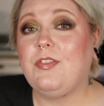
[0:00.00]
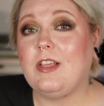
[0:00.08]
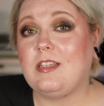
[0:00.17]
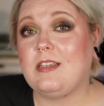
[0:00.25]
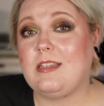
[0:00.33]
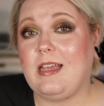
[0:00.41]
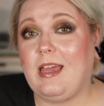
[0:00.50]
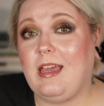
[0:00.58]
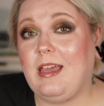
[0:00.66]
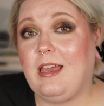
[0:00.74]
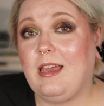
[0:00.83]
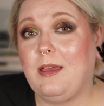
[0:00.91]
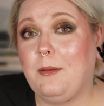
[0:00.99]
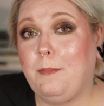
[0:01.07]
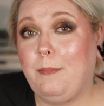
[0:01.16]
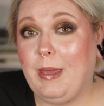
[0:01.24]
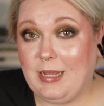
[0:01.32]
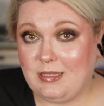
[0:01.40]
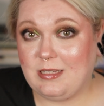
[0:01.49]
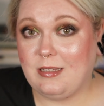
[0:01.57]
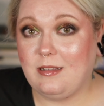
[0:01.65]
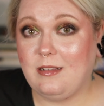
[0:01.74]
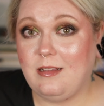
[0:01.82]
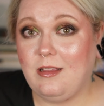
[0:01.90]
This is a
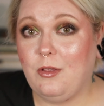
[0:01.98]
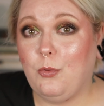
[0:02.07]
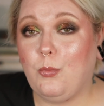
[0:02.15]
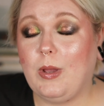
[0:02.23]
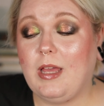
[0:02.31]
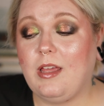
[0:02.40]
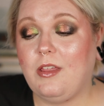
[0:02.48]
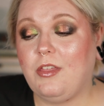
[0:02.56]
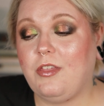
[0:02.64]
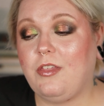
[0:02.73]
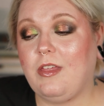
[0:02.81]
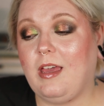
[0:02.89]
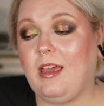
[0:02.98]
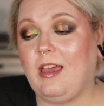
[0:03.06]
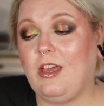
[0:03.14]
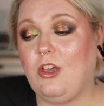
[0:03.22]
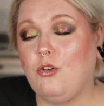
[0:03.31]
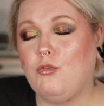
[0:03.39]
pencil with a